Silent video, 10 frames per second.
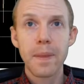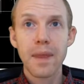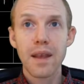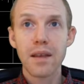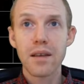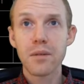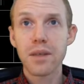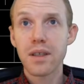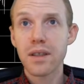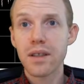
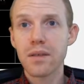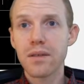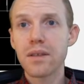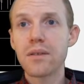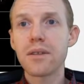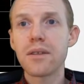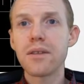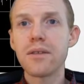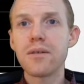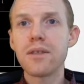Anyway, the other thing you can
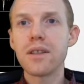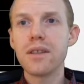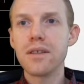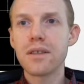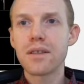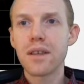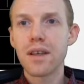do is